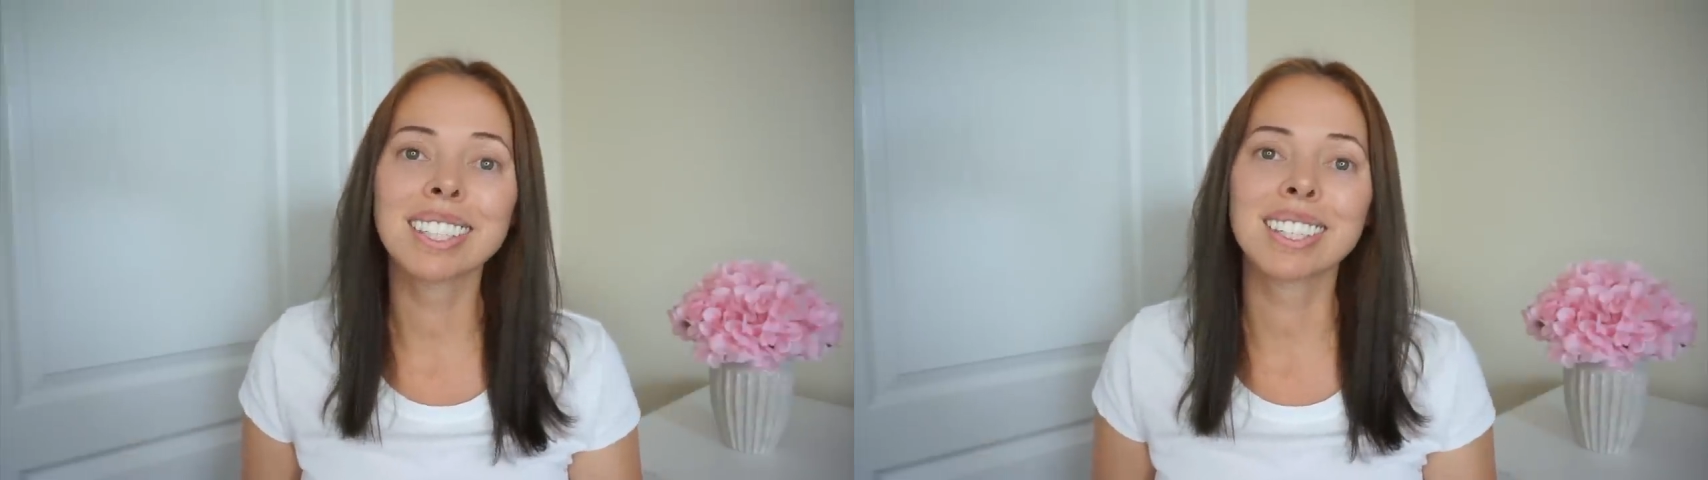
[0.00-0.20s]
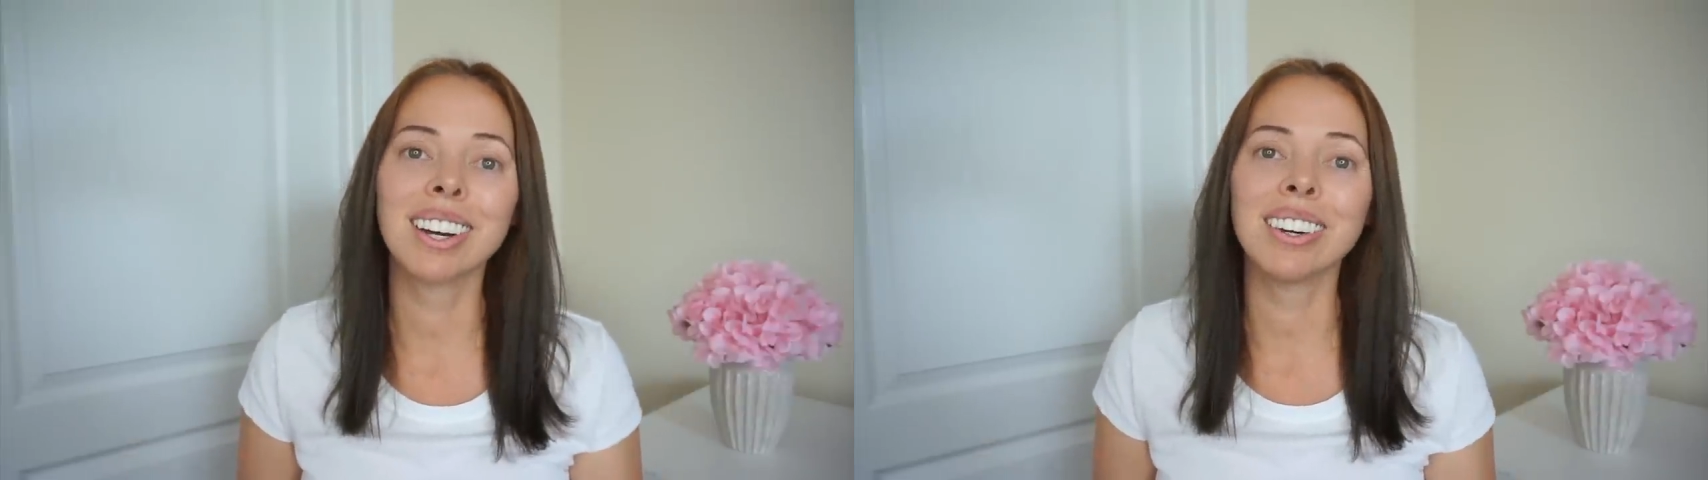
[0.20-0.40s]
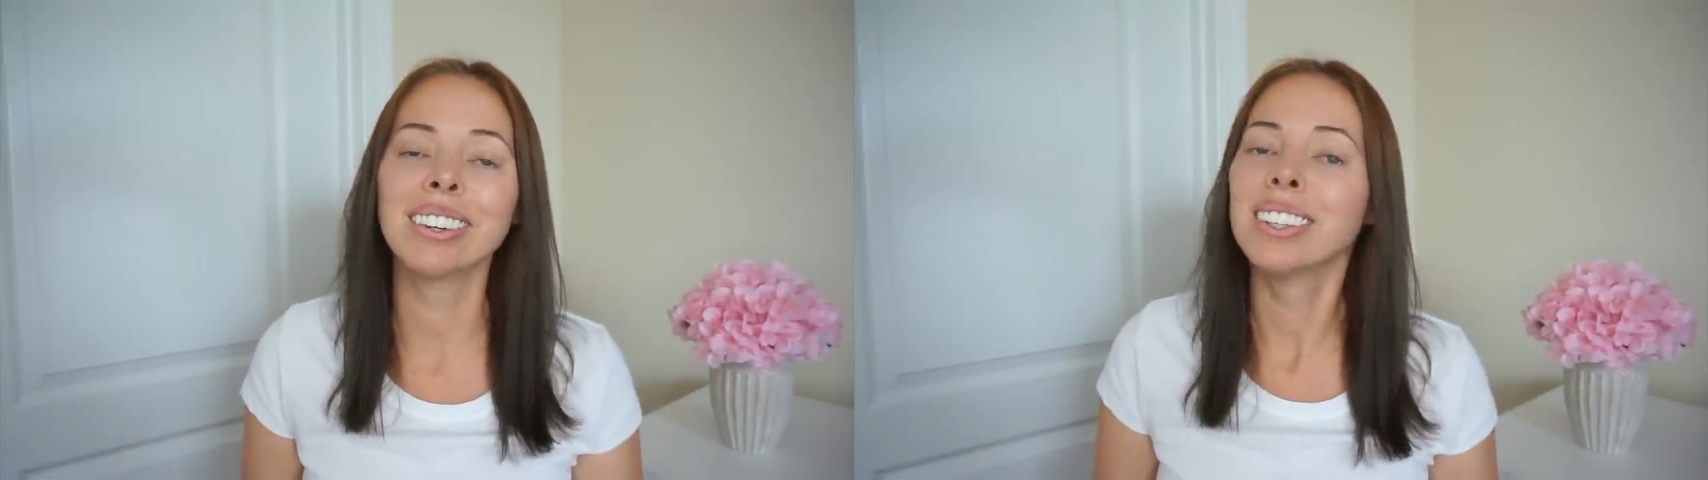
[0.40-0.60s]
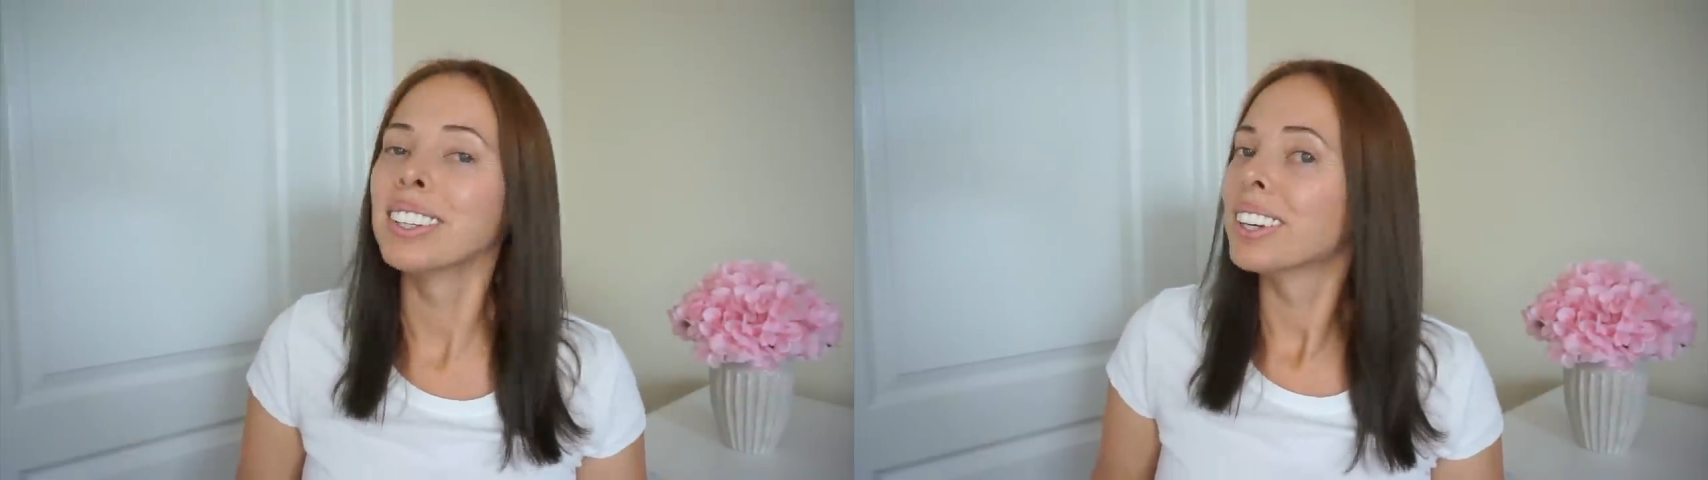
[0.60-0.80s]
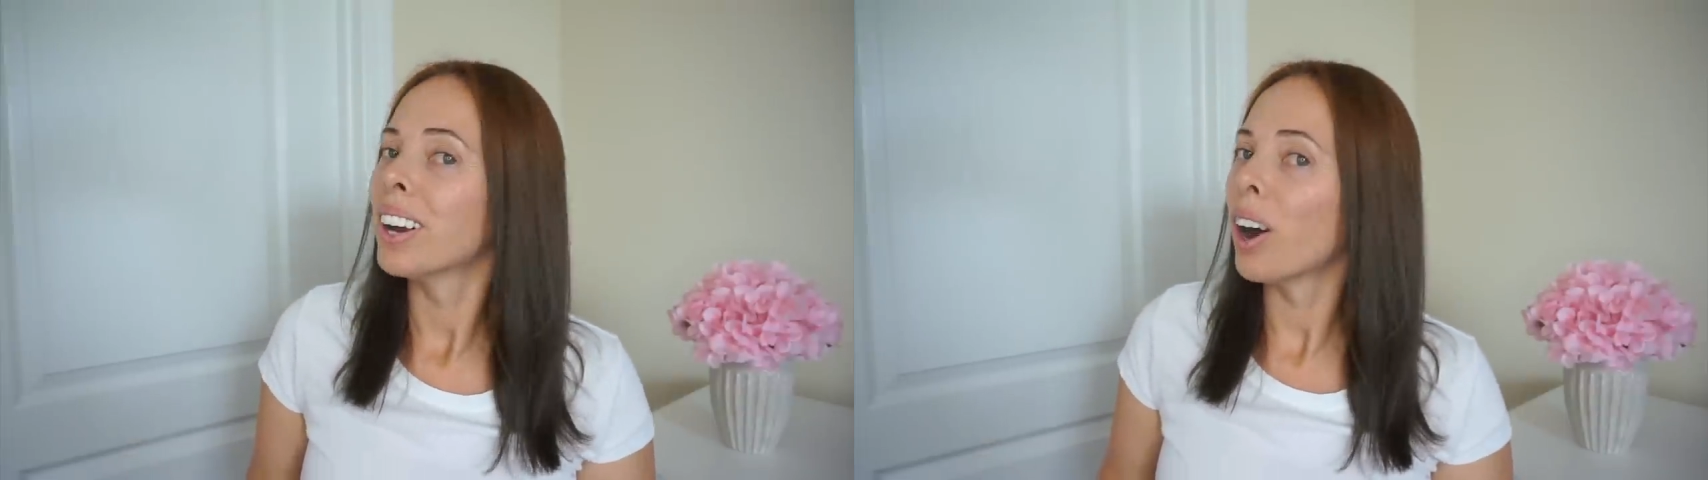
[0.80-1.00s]
So
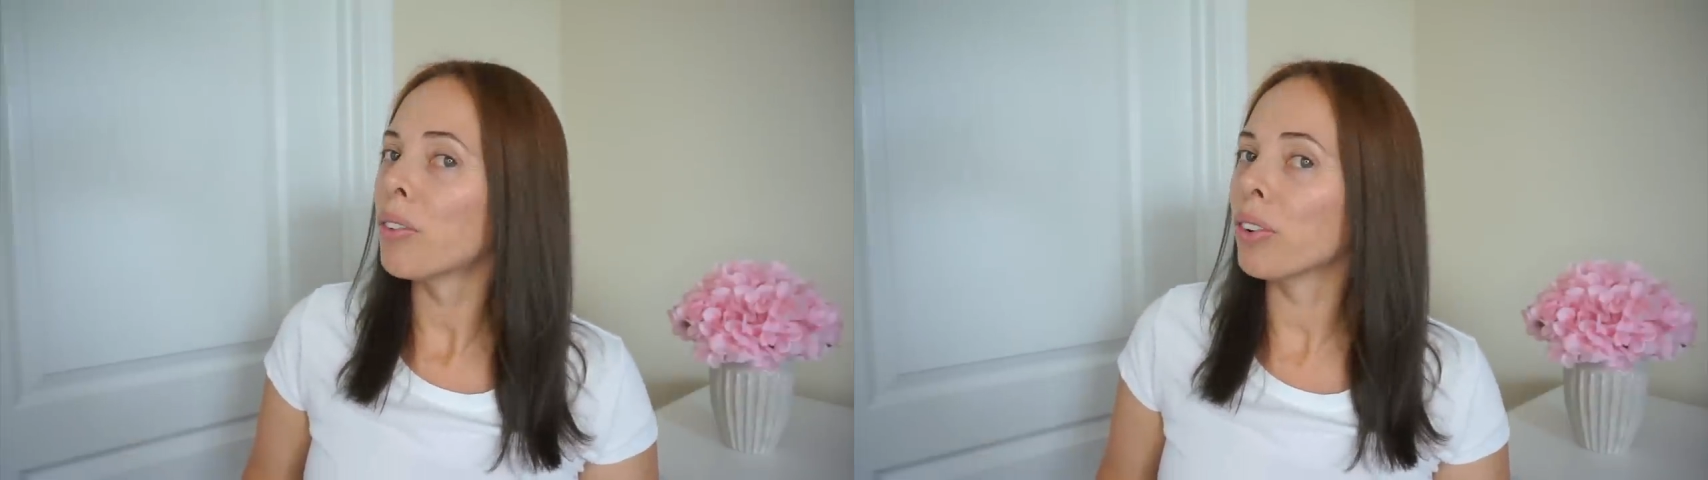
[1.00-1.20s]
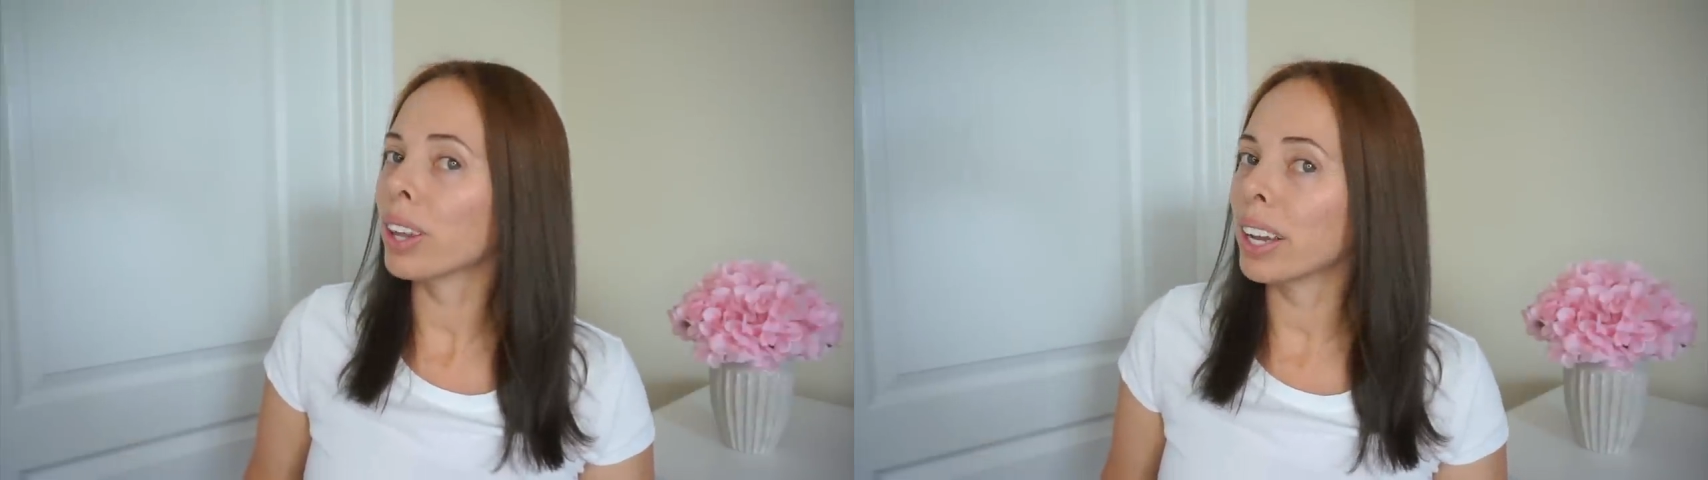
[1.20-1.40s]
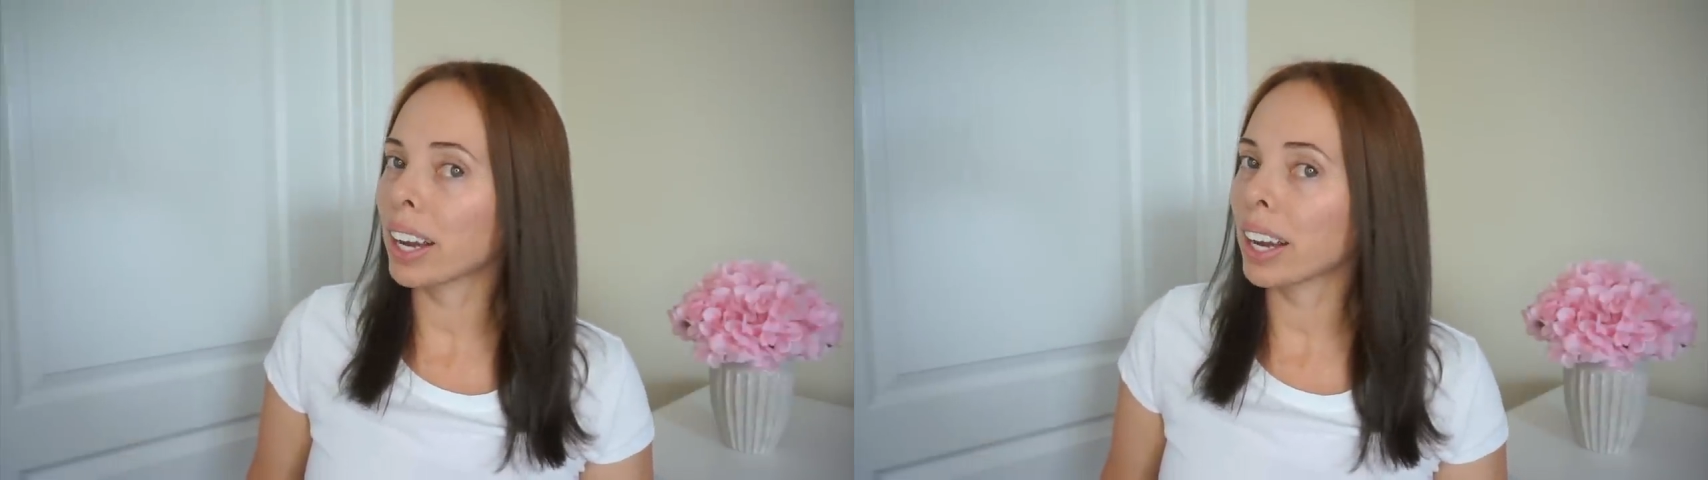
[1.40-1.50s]
hopefully